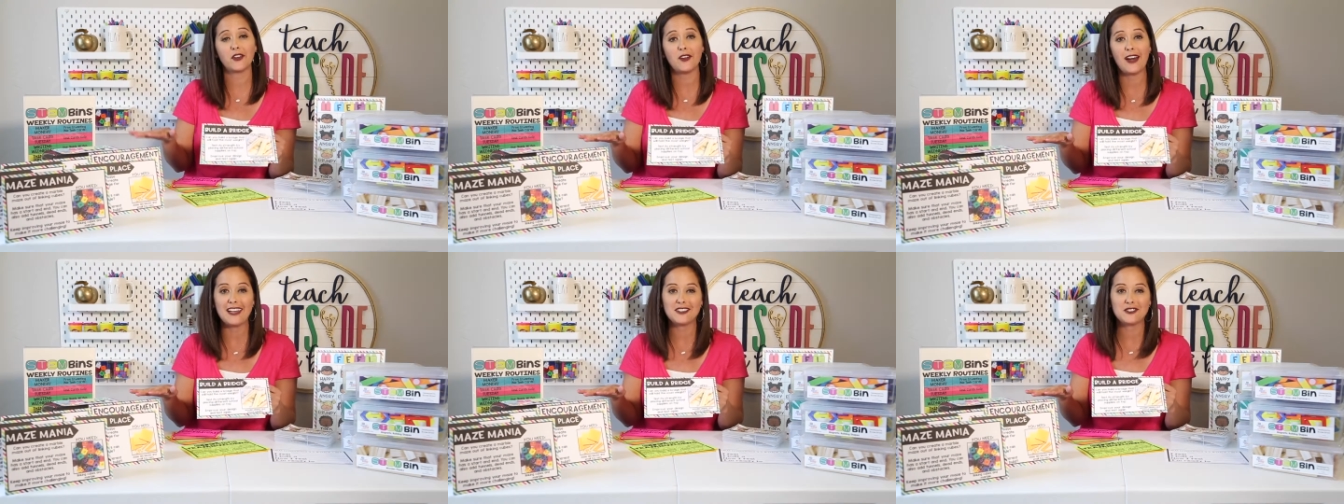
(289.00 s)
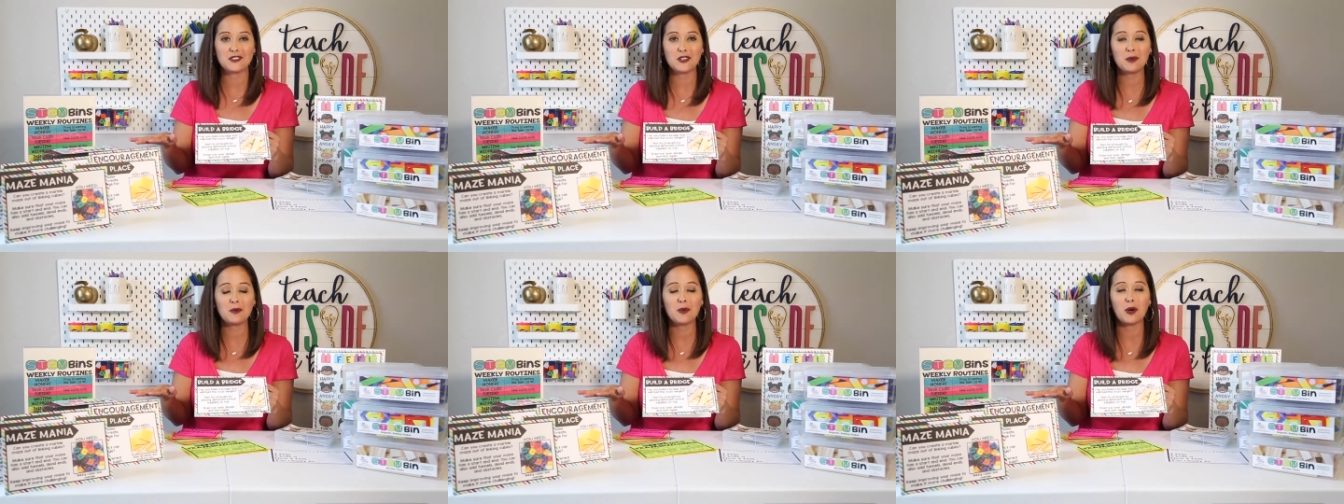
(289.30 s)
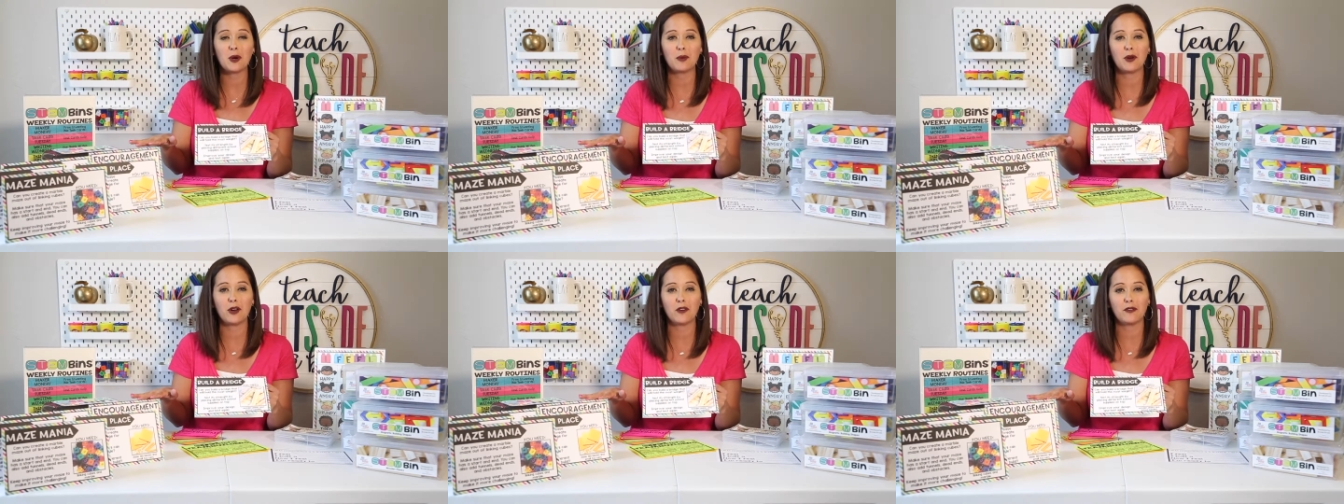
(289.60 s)
classroom are
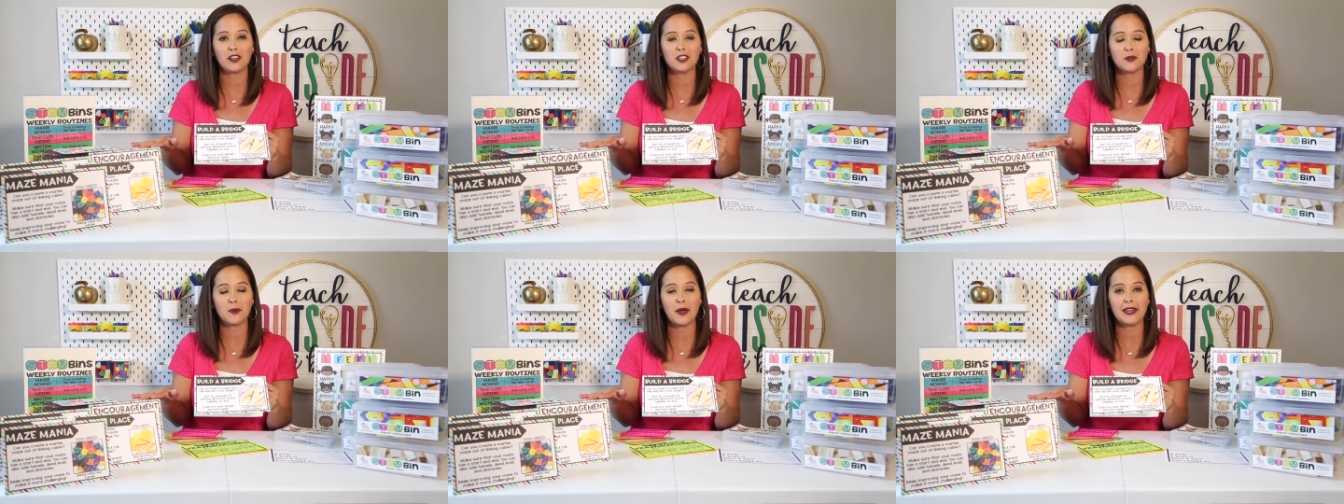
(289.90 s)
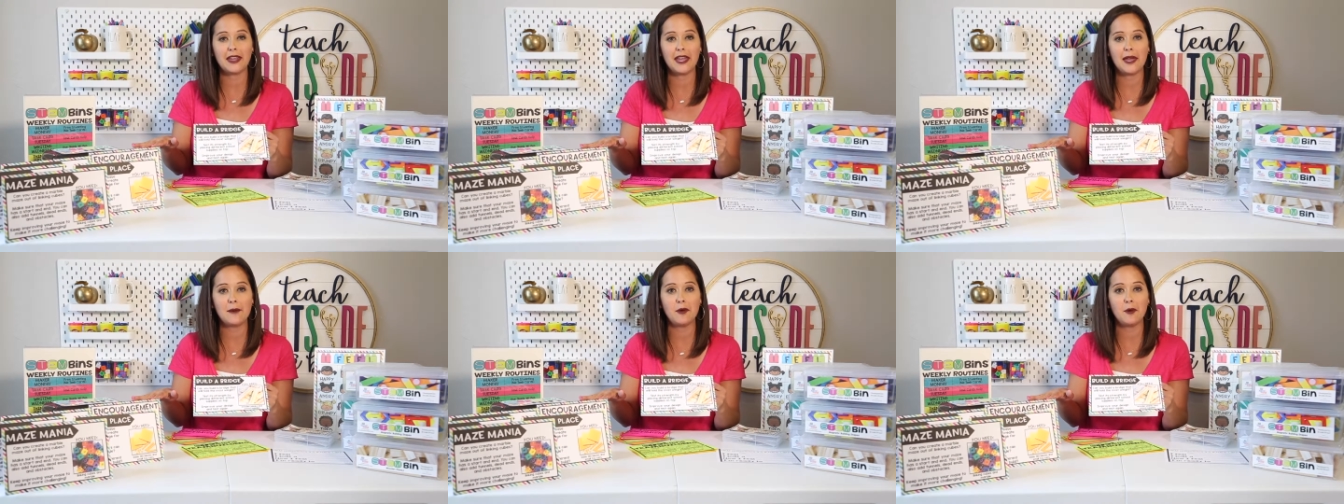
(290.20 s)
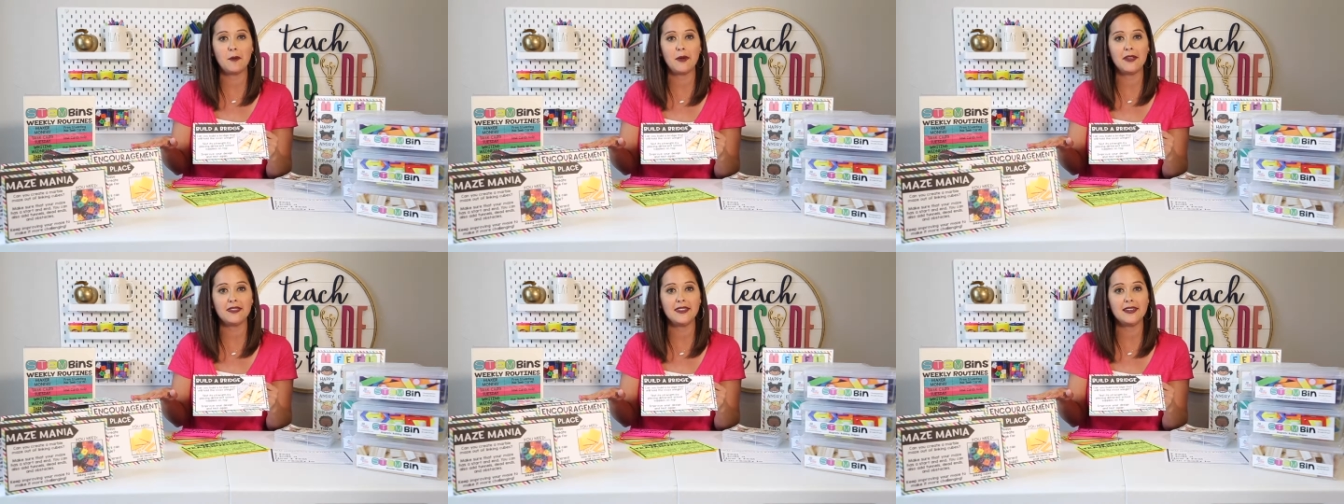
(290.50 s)
a perfect way to
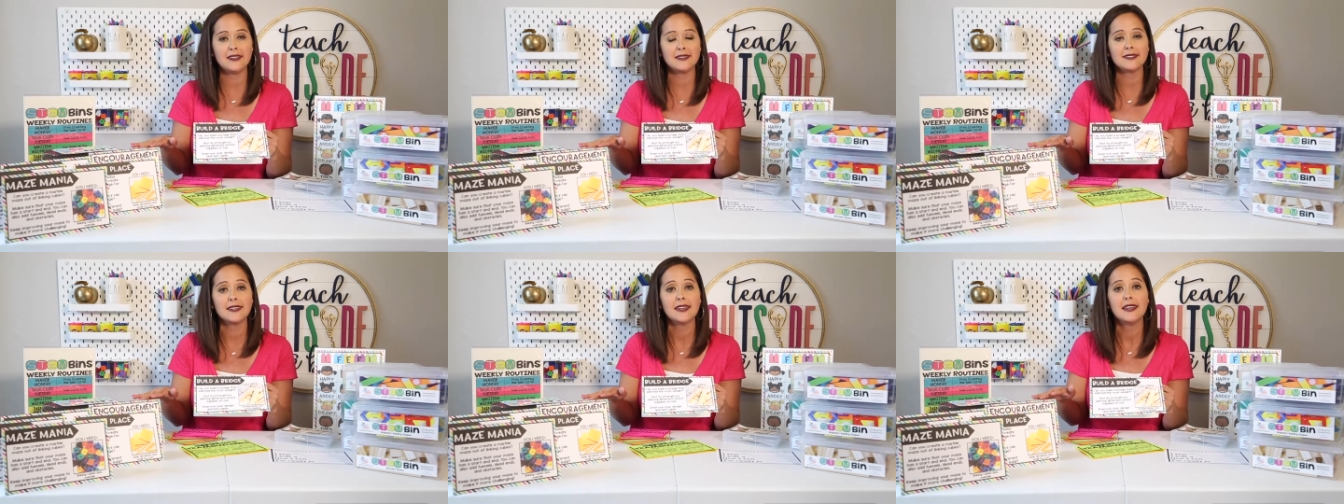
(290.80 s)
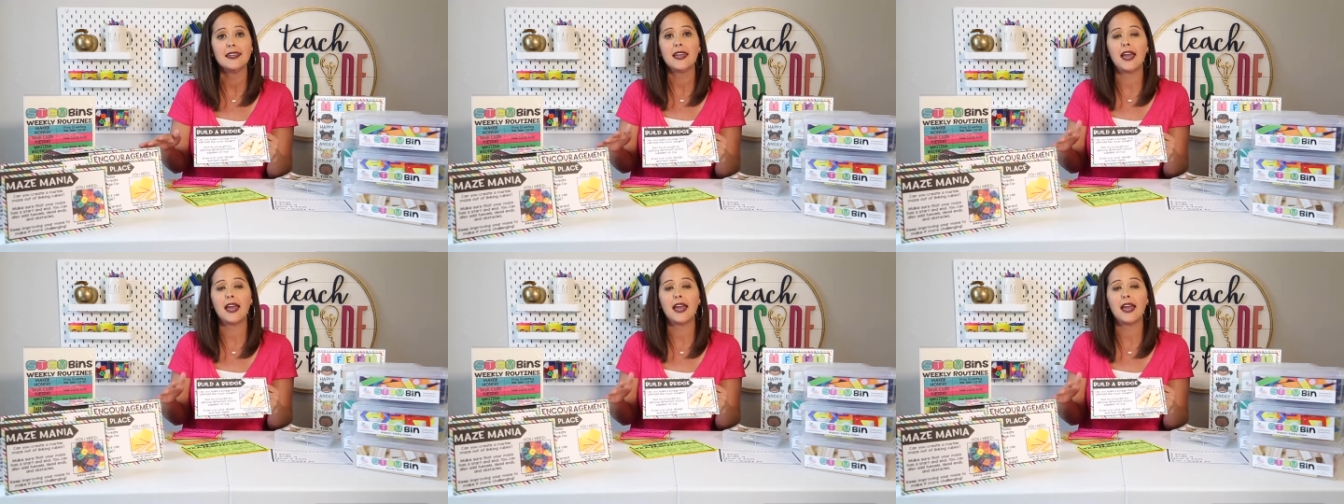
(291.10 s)
implement this,